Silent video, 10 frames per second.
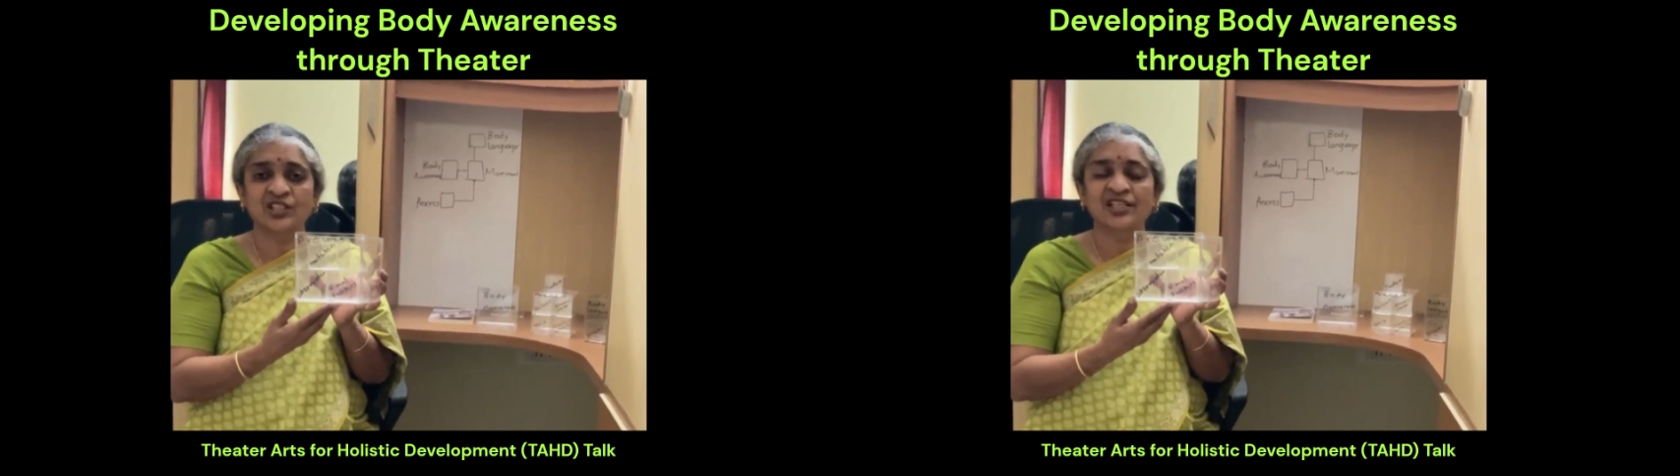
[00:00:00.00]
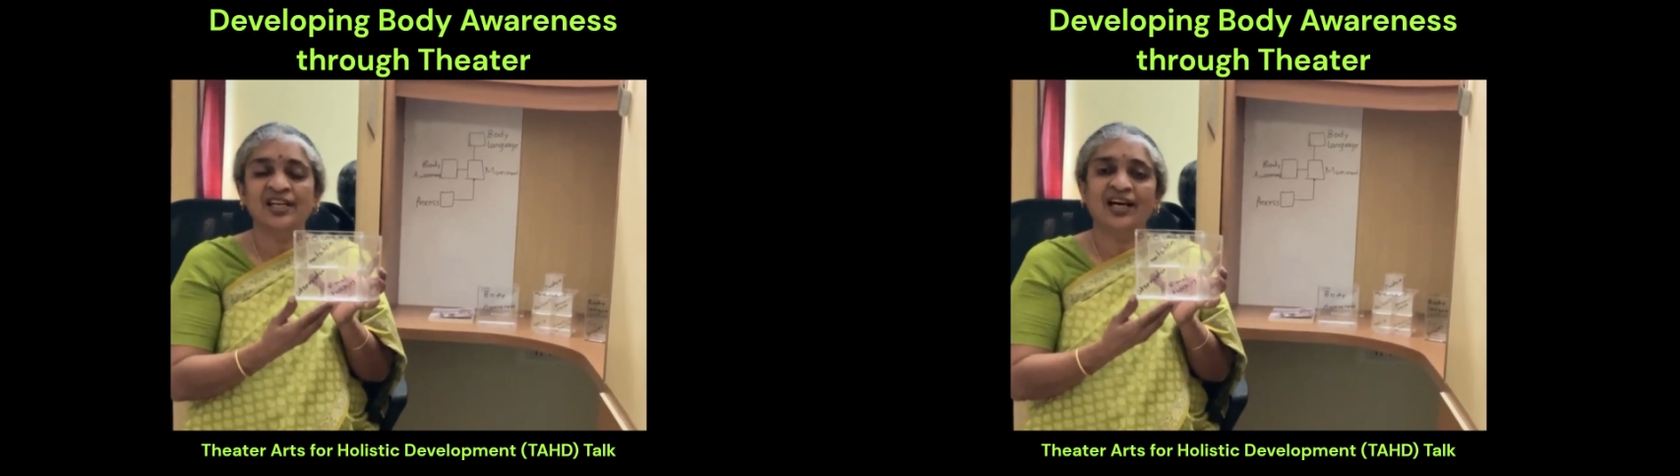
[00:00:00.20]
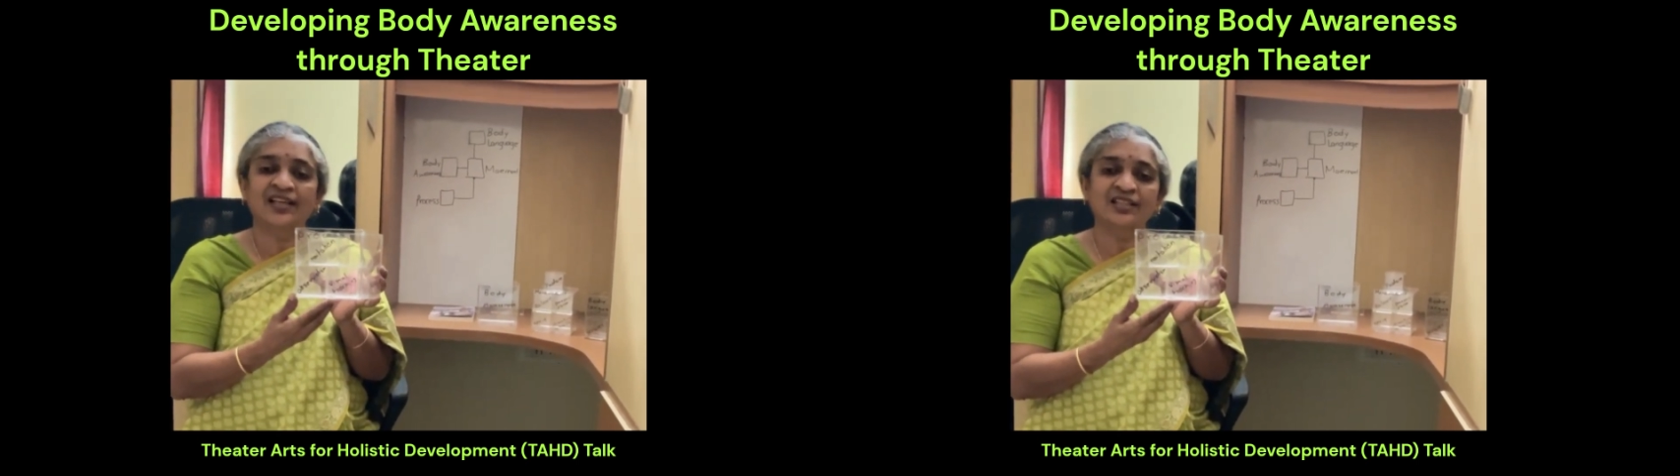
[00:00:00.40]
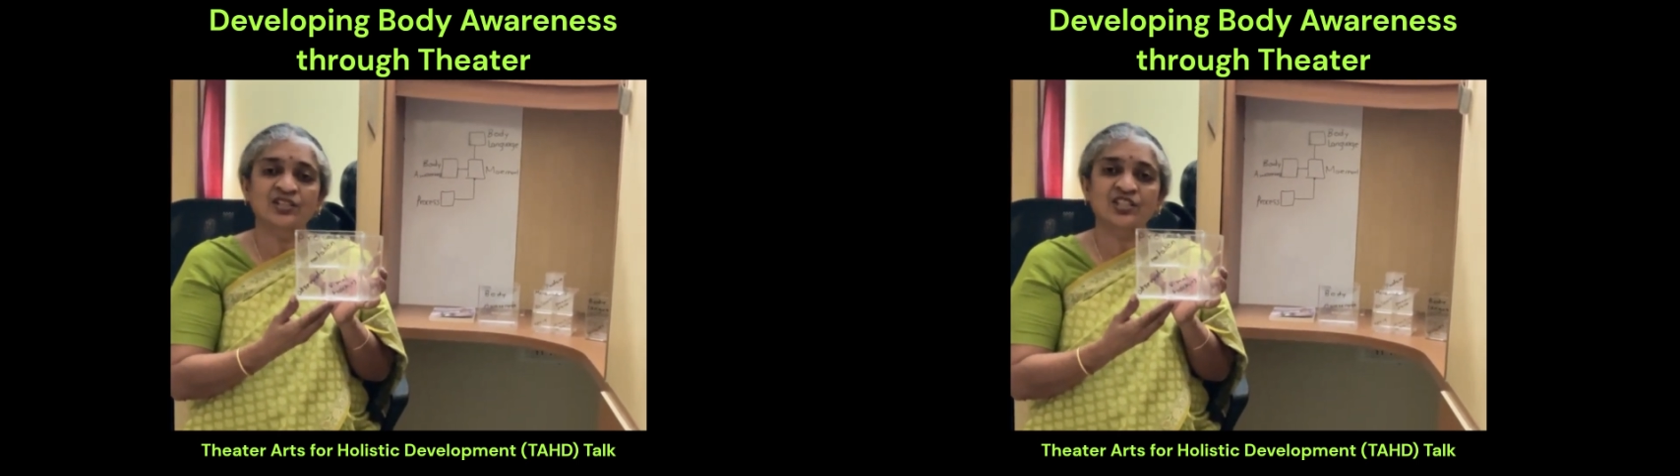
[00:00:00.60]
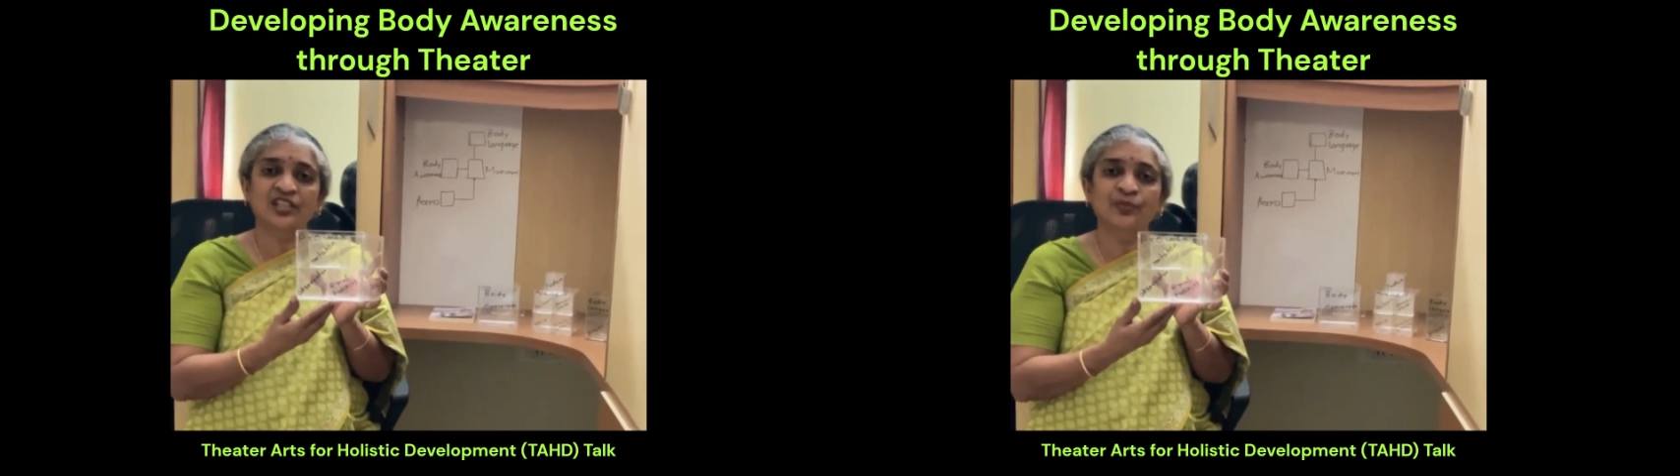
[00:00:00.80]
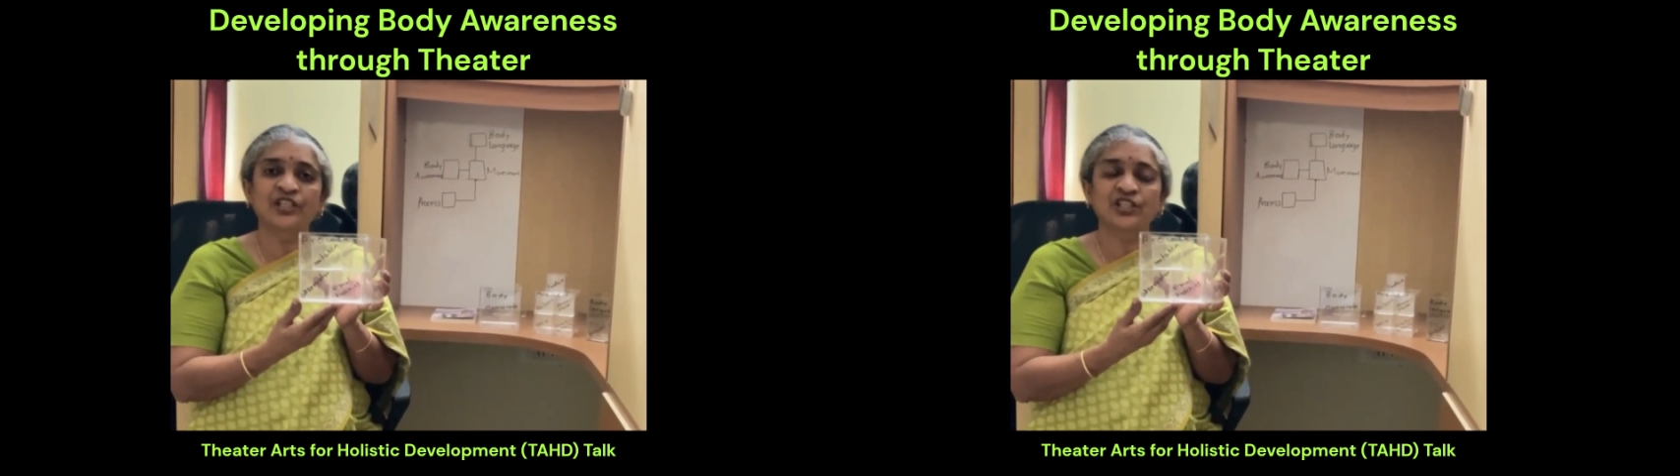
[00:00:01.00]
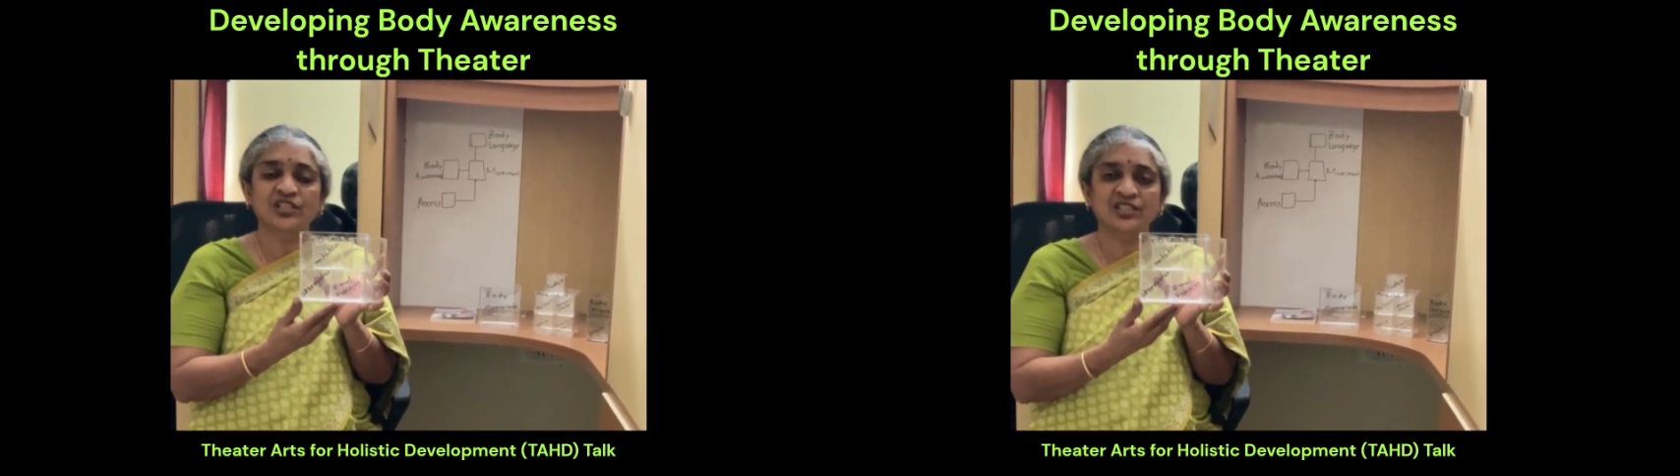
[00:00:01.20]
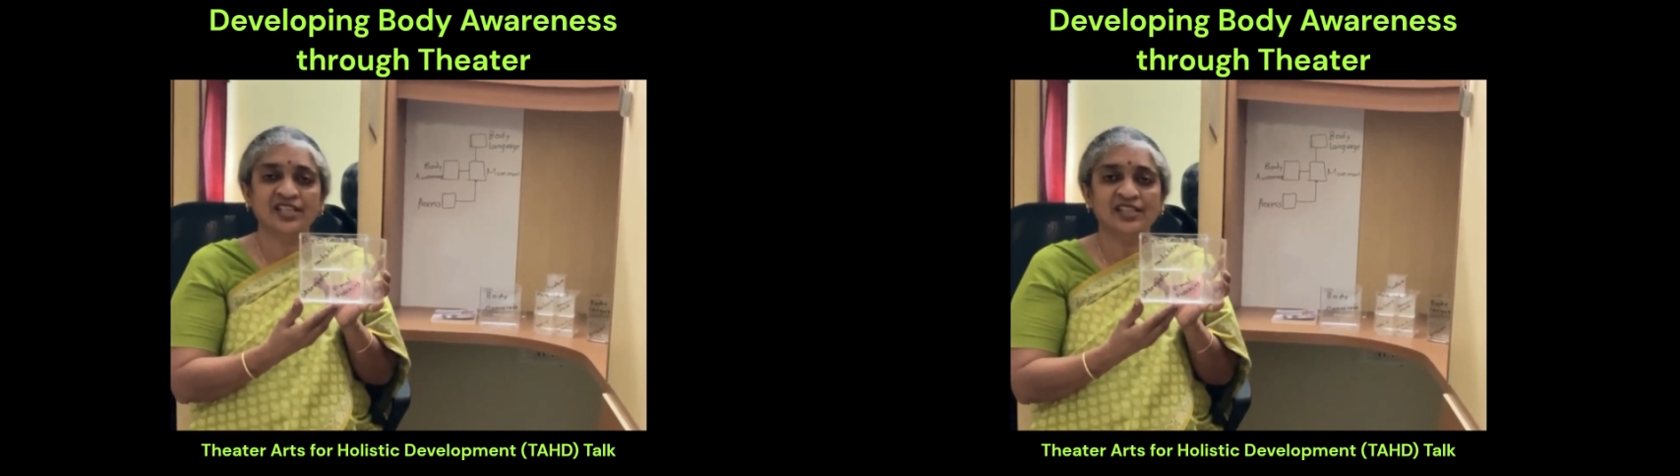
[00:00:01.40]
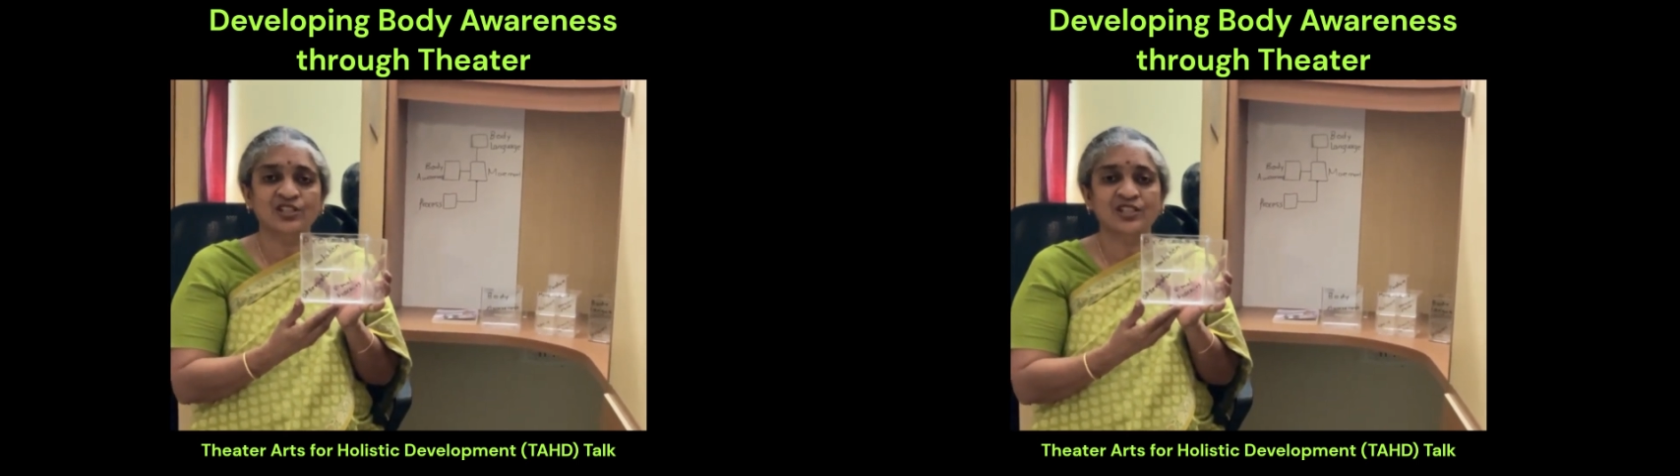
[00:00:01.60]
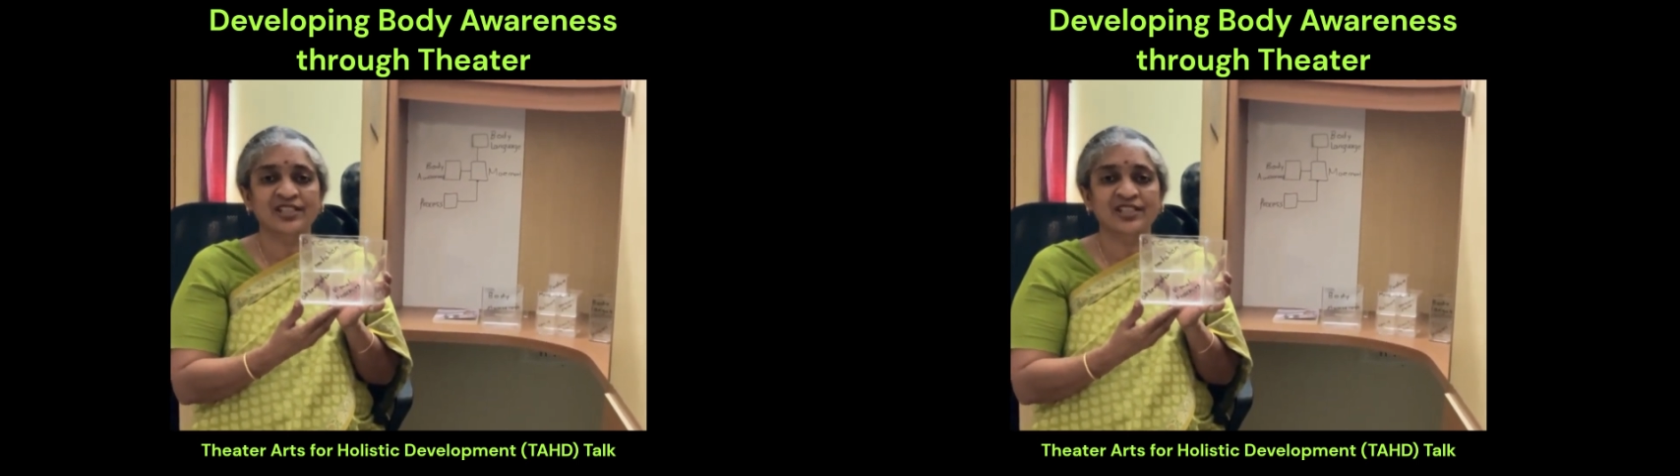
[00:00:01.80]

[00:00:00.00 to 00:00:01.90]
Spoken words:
Anand's imitation skills